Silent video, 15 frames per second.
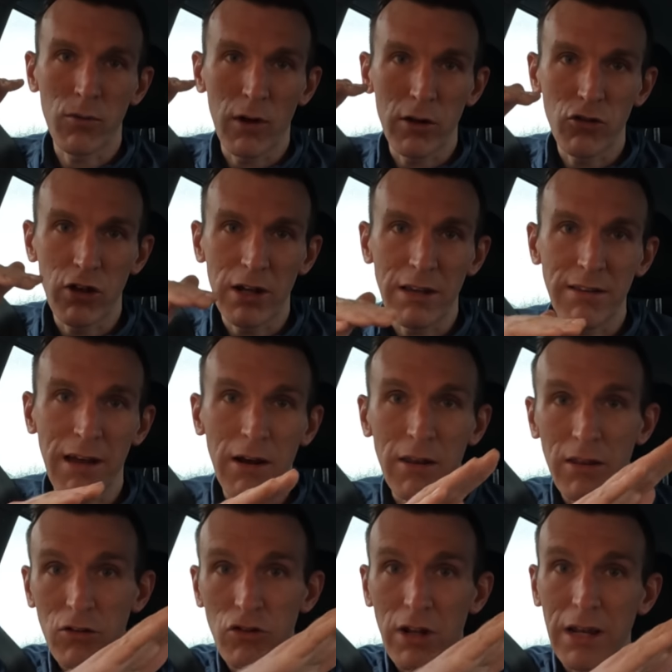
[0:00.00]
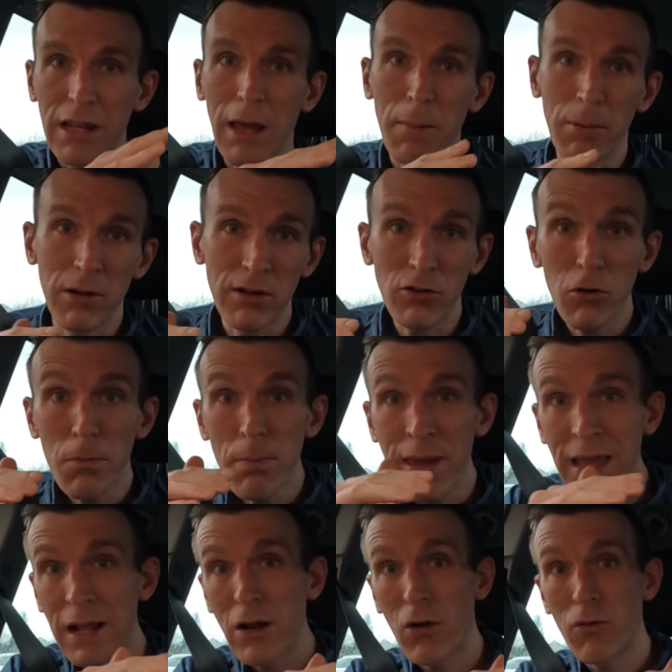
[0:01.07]
of like gently down and then gently up. And as you
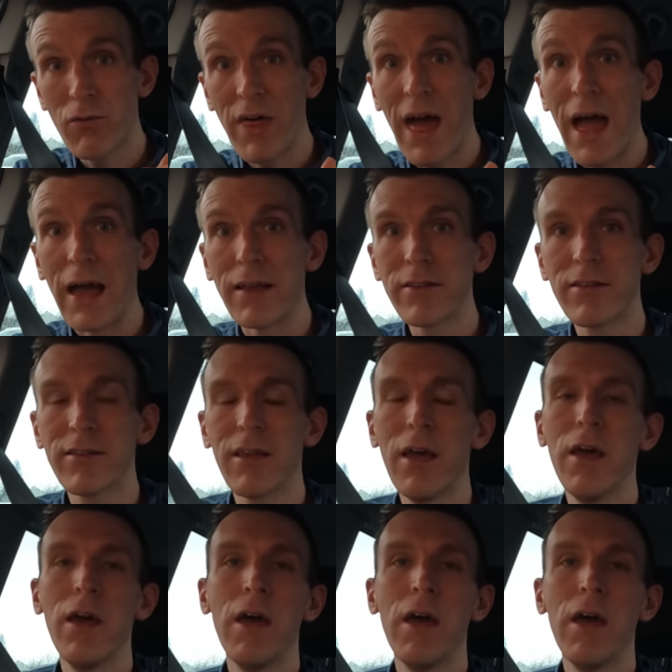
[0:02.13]
peel off that,